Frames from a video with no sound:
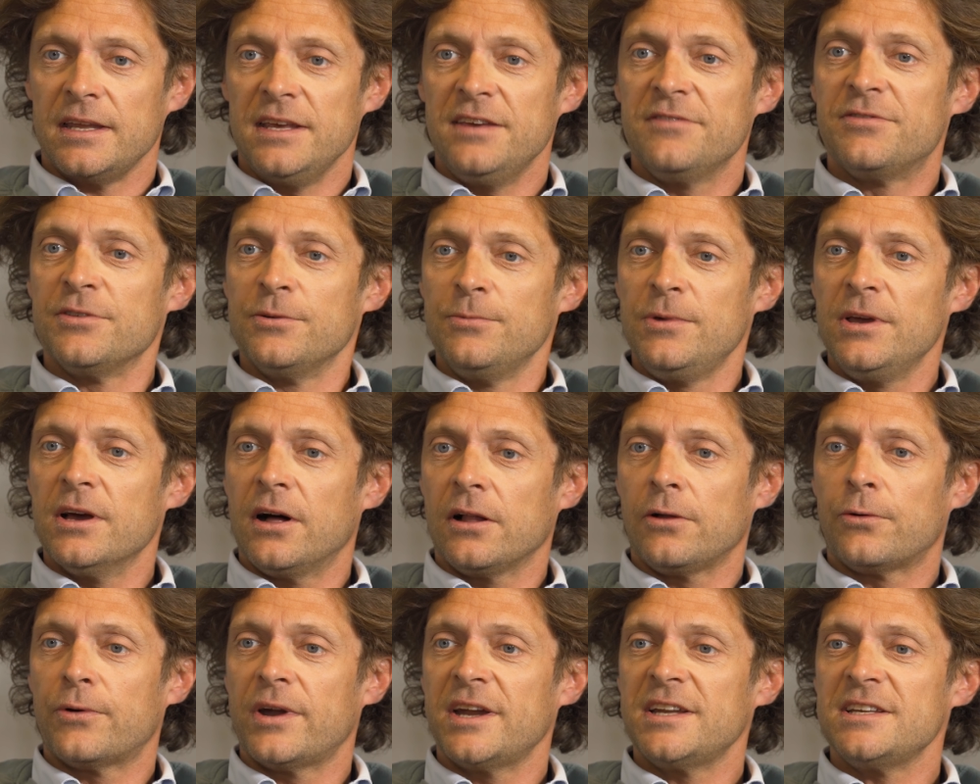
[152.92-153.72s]
even we
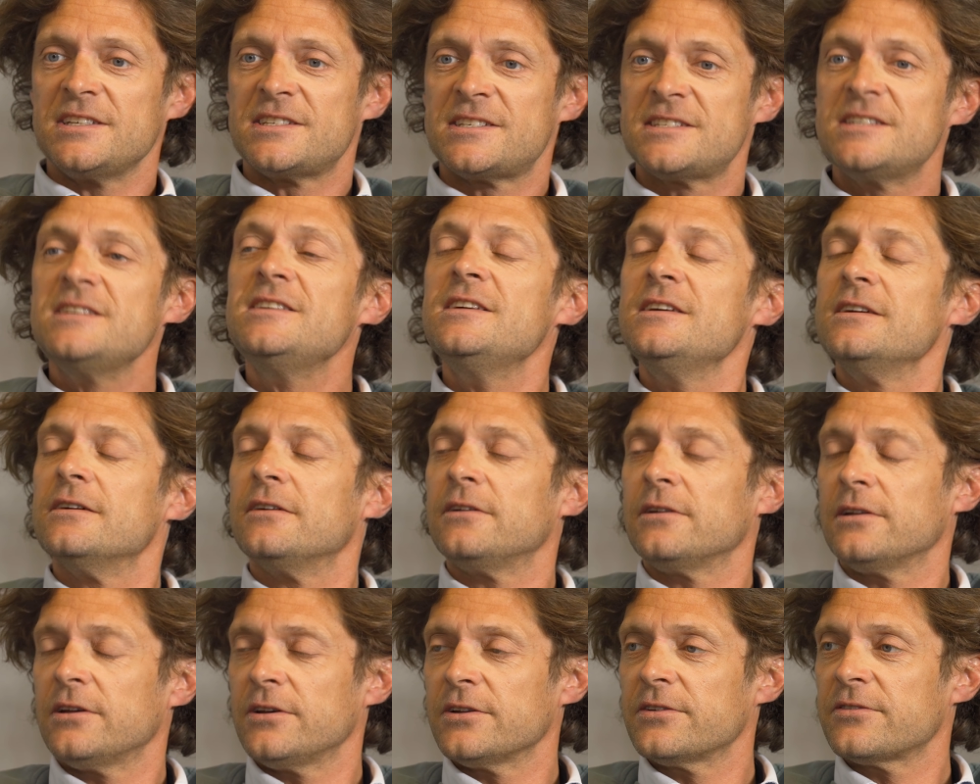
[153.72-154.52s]
already see
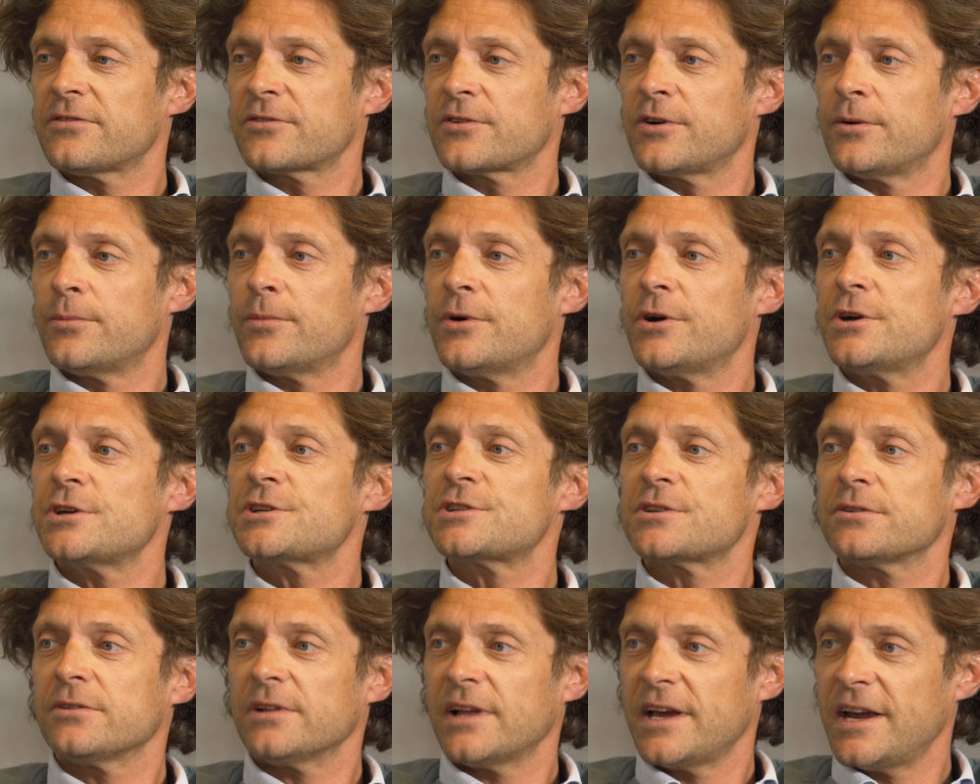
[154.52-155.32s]
a lot of
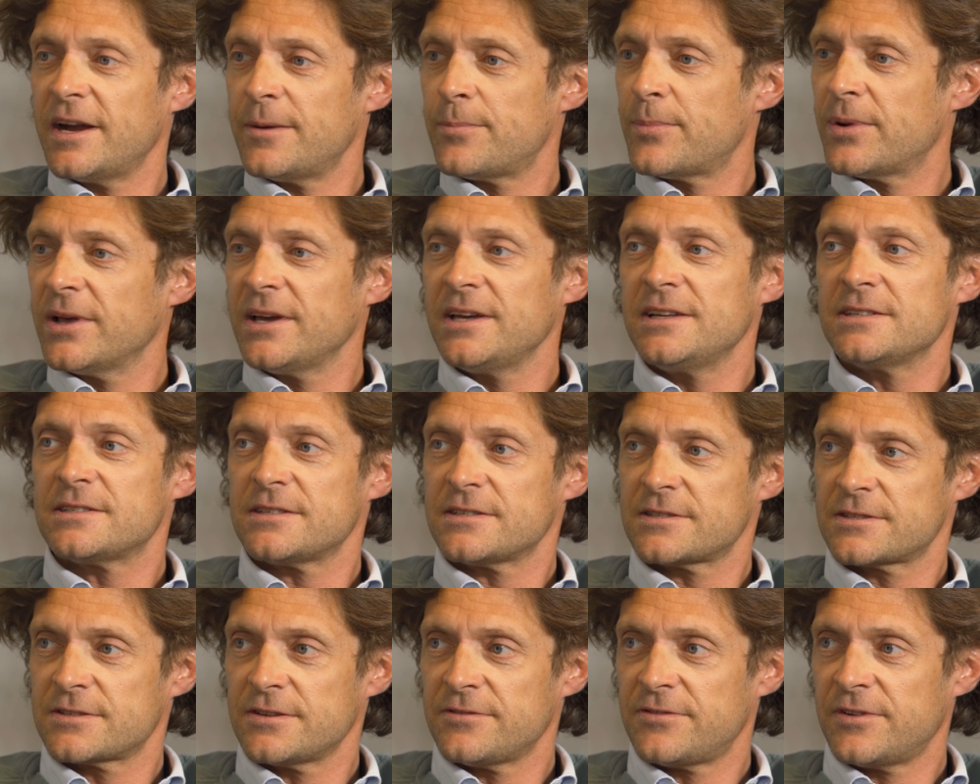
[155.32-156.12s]
commercial airplanes
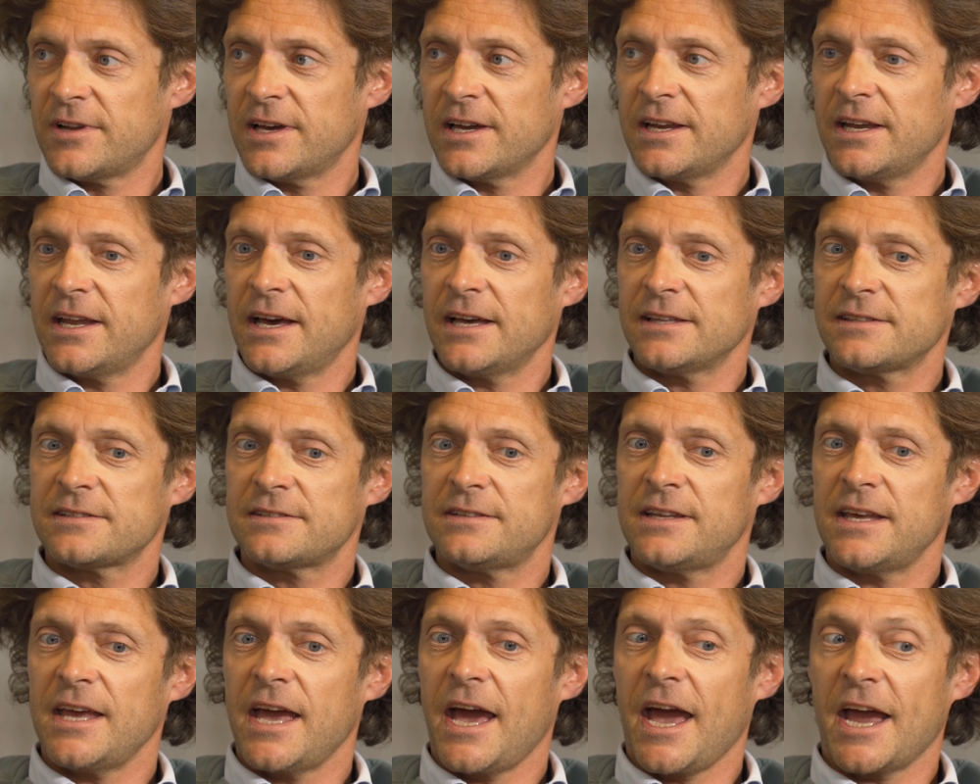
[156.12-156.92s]
and stuff like that,
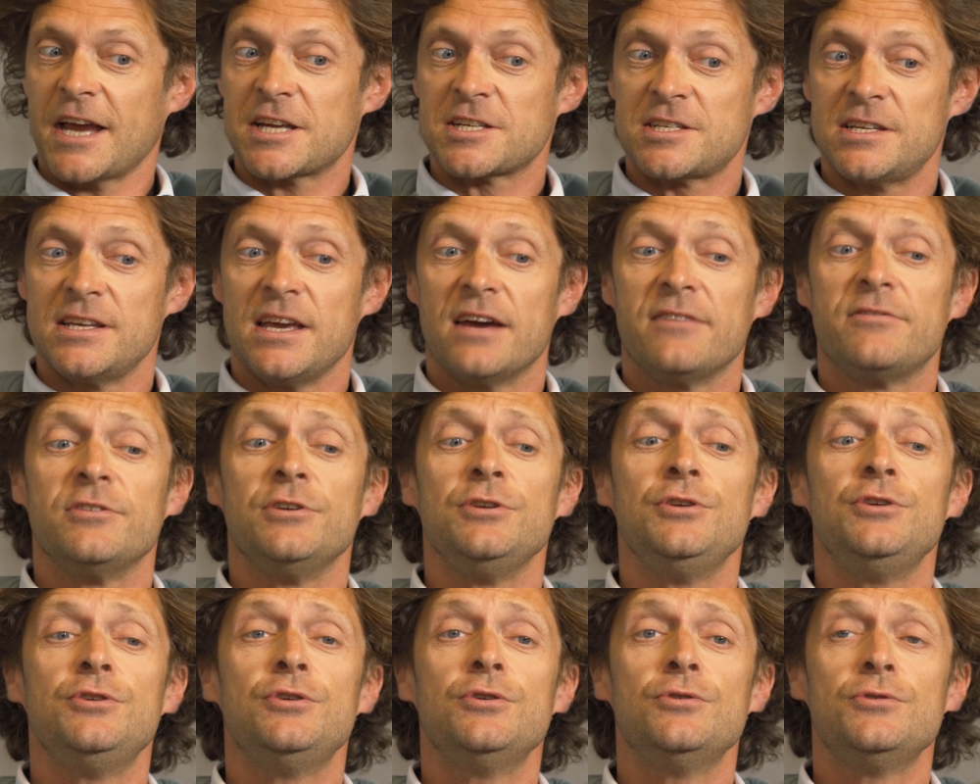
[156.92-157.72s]
they actually have a
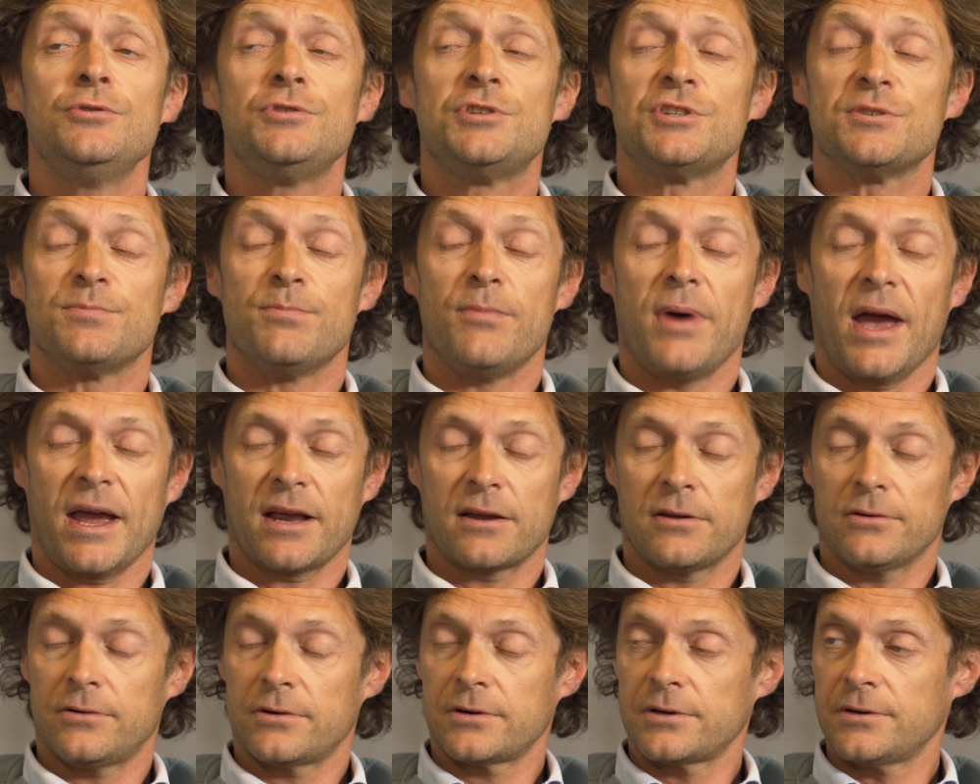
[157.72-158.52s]
huge
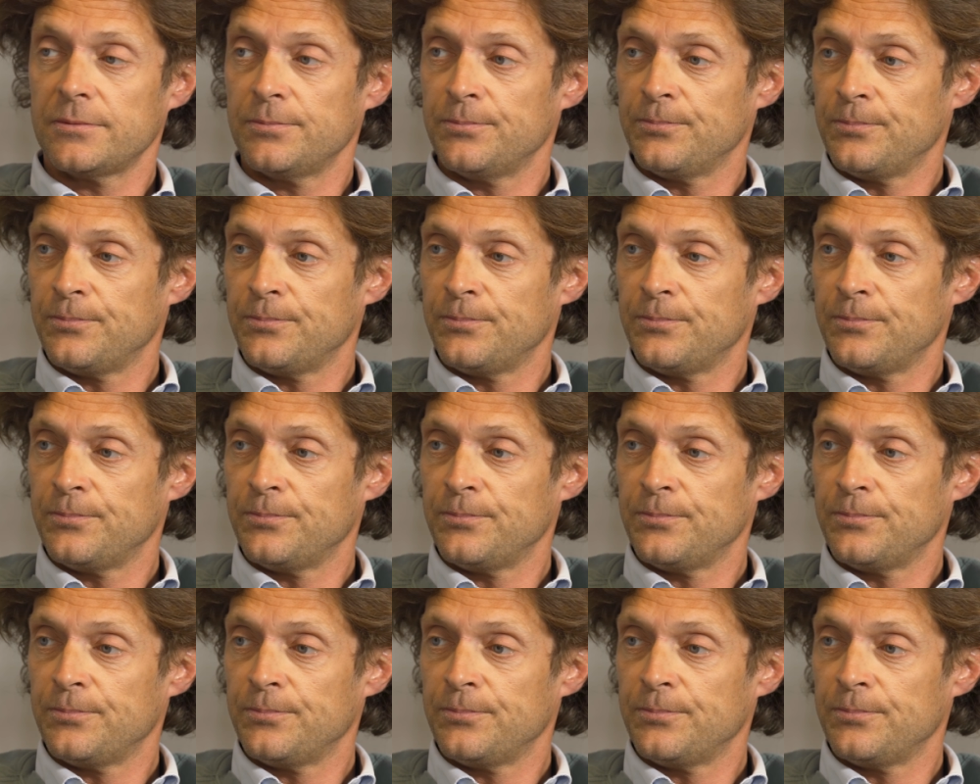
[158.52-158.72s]
backlog.